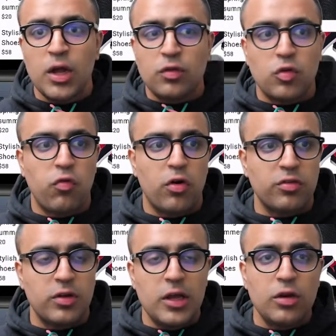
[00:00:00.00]
So
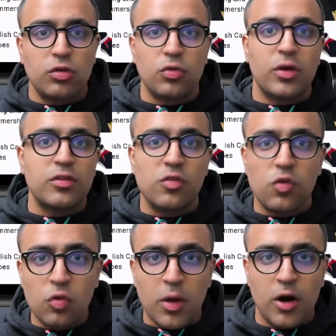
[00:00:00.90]
firstly, to
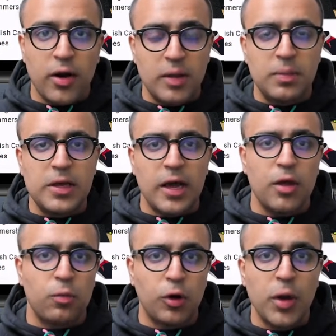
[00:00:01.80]
consume our
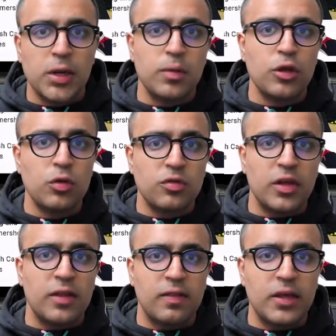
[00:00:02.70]
API, we're going to be
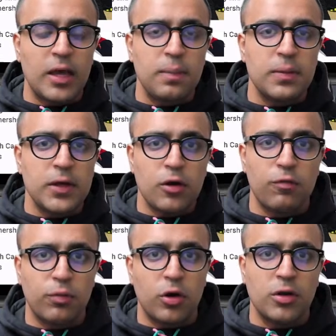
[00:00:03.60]
using the API
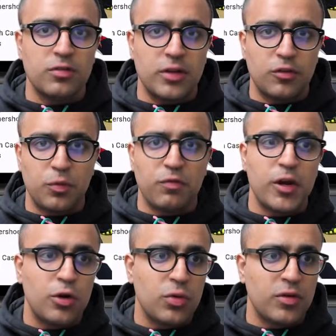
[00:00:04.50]
of products that is
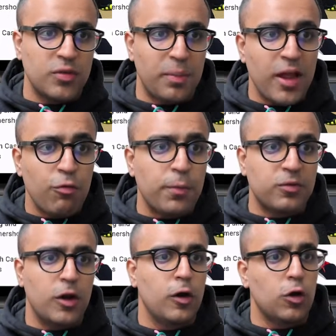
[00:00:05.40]
provided to us by a
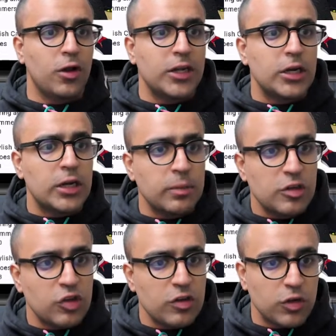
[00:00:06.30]
website called
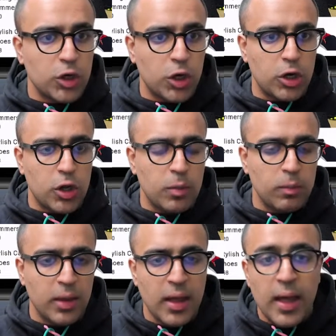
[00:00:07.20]

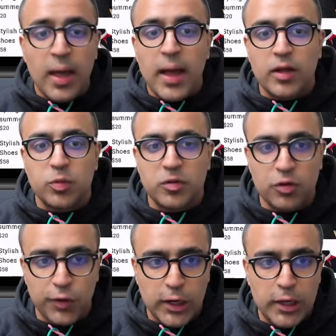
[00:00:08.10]
dummyjson.com. And
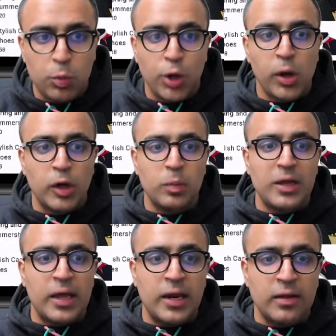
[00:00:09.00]
specifically, we're going to
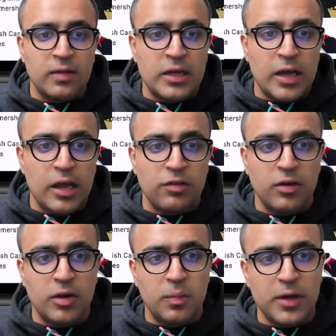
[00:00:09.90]
be hitting the
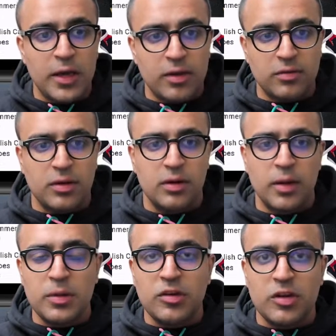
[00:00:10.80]
HTTPS
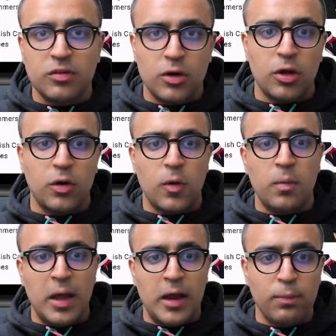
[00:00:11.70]

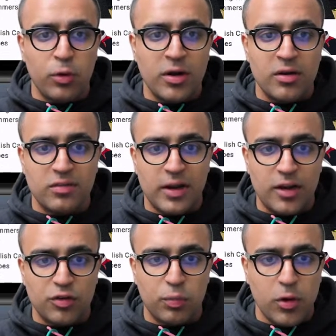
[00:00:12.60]
dummyjson.com
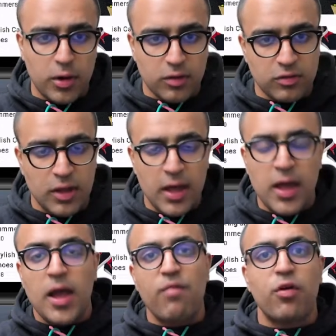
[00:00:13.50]
endpoint/products.
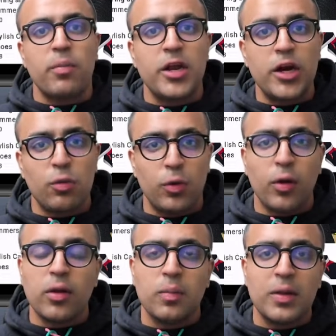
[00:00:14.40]
And from here, we're
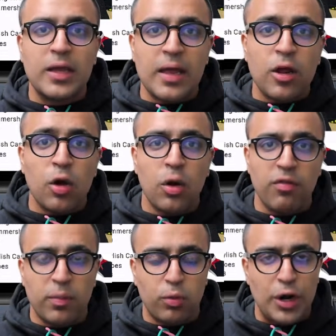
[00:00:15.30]
going to be getting all
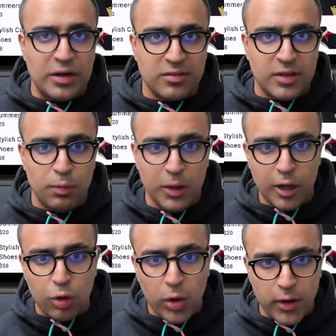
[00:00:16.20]
of the products that we
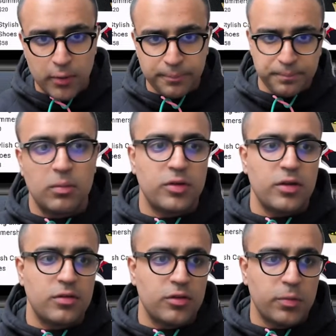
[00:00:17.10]
require.
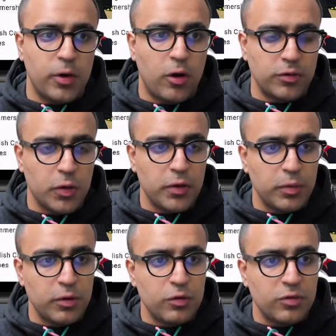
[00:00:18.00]
Besides this, we're also going to
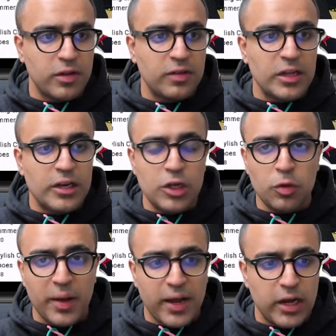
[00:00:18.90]
be using the
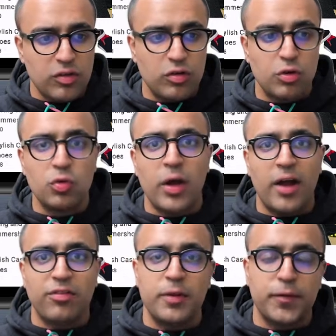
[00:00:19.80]
DO package to
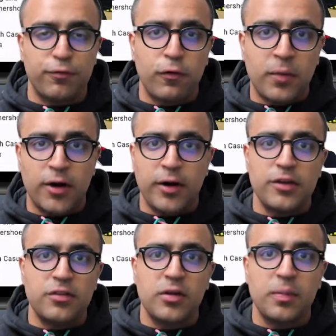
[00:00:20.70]
actually perform our
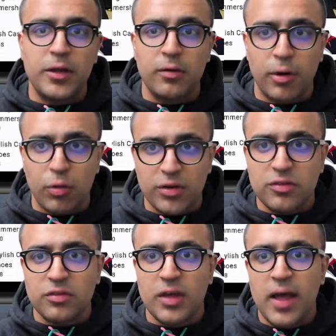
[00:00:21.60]
HTTP
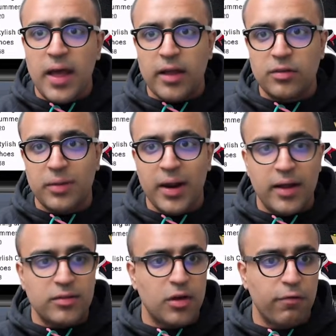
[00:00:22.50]
requests, as well
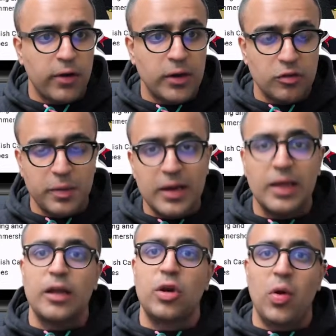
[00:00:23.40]
as Flutter spin
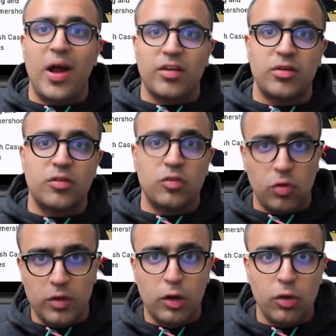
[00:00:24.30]
kit to actually
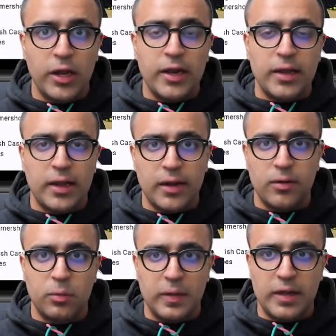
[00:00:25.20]
show the loading
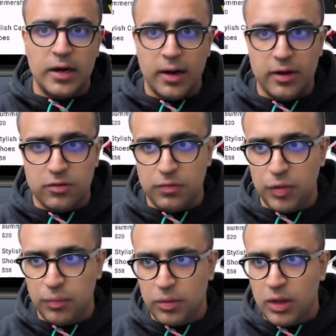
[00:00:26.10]
indicator within our list
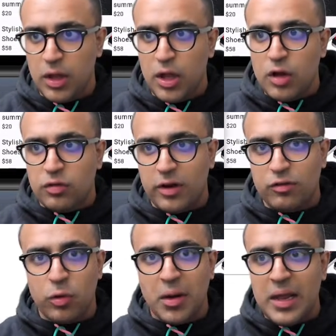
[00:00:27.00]
view. So
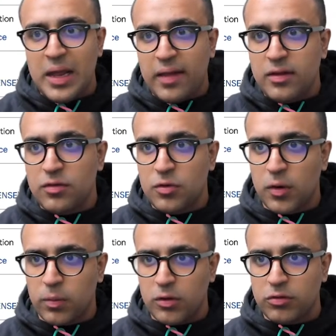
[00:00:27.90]
let's quickly add these to
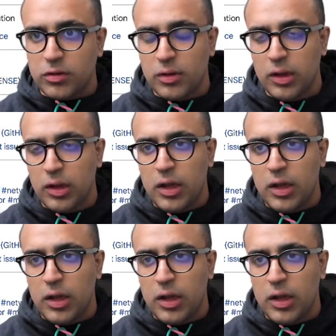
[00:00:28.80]
our project.